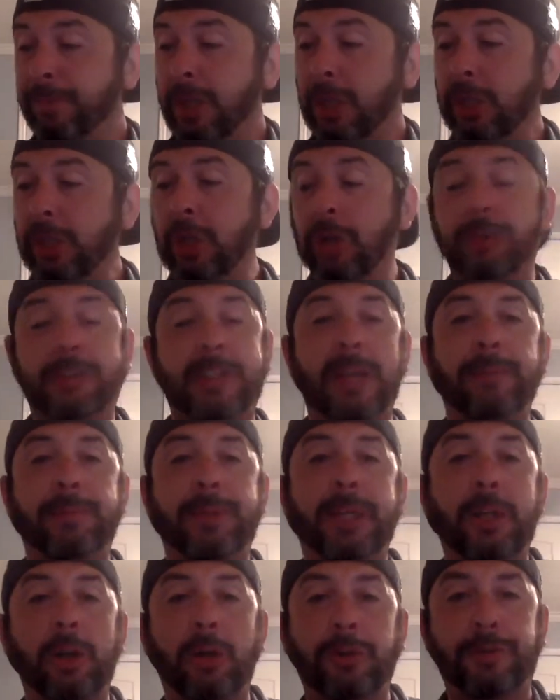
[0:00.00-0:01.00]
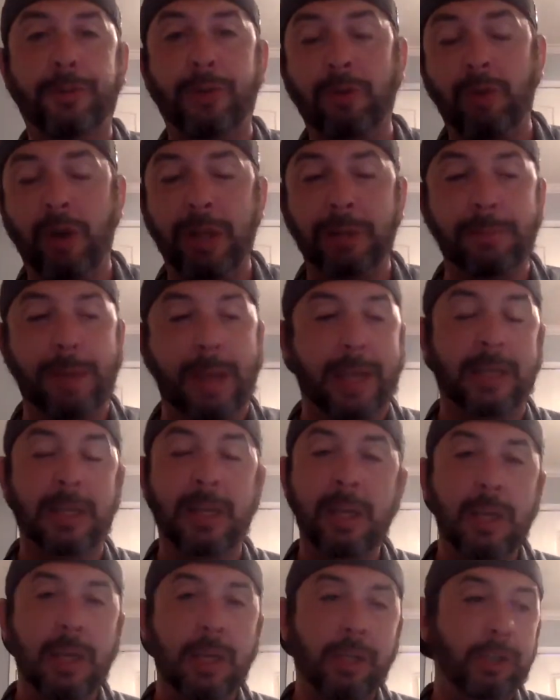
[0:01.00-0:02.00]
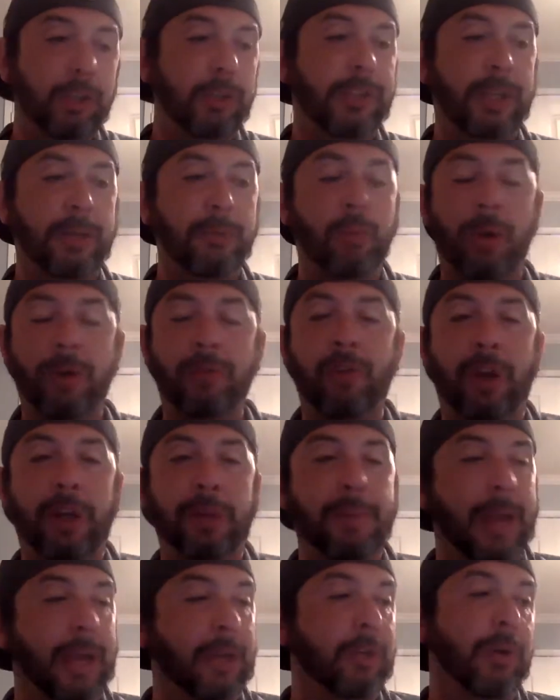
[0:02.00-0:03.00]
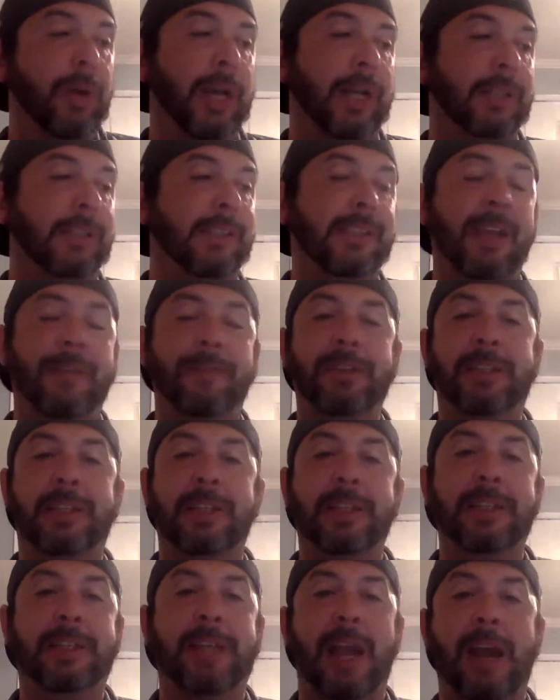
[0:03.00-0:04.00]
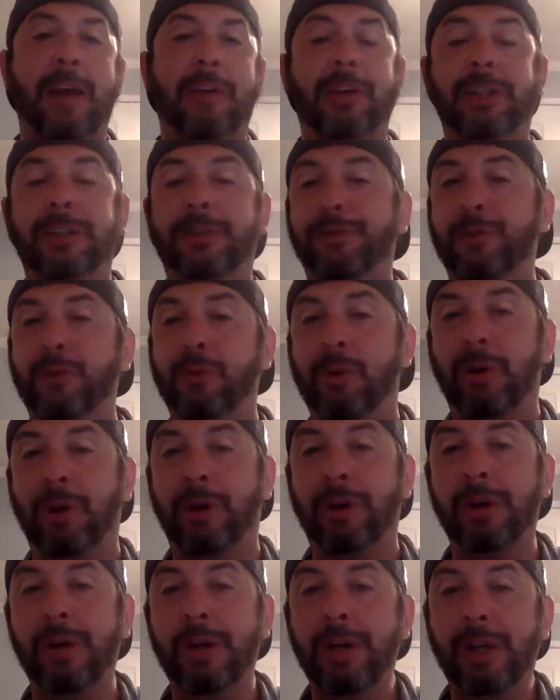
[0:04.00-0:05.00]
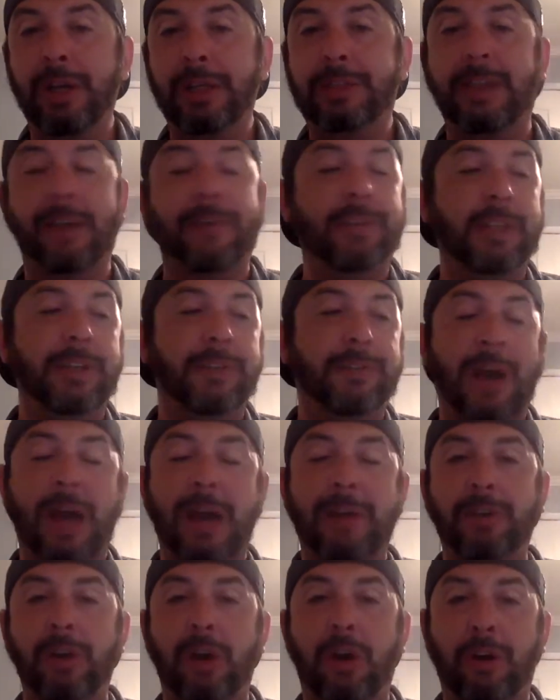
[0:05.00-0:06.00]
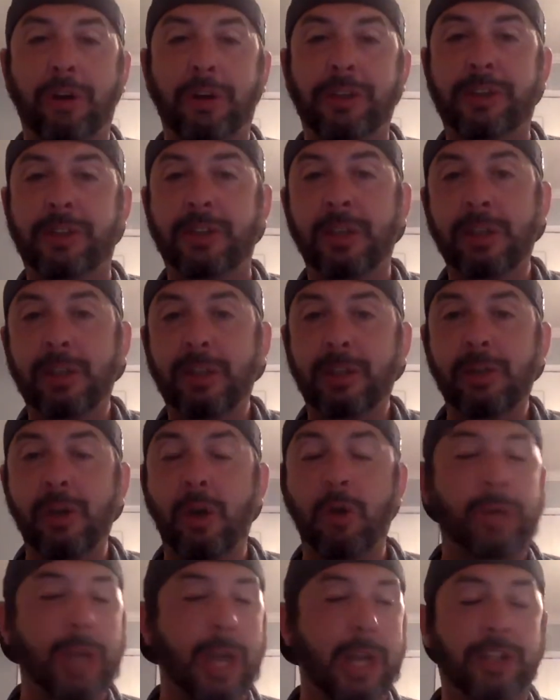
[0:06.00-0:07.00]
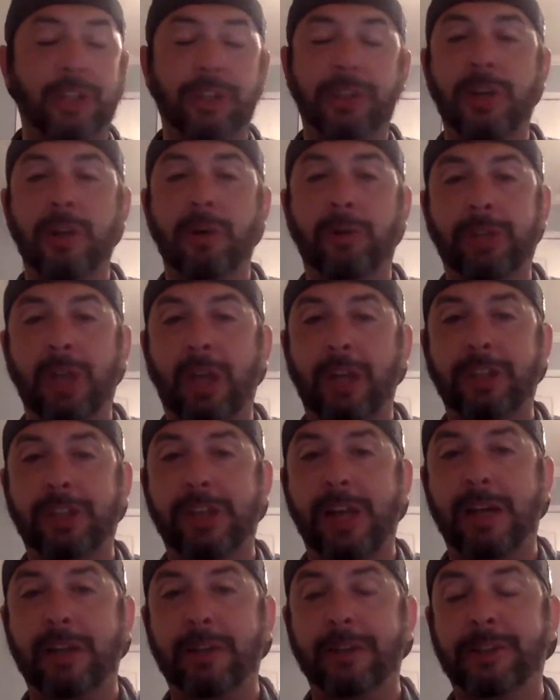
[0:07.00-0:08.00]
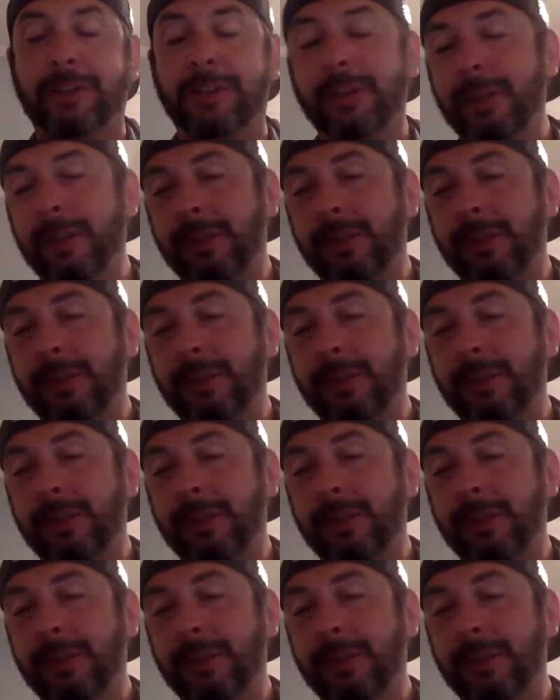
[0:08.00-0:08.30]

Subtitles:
Same thing goes for a running back. You see one running back who has 17 carries for 75 yards, no catches, no touchdowns.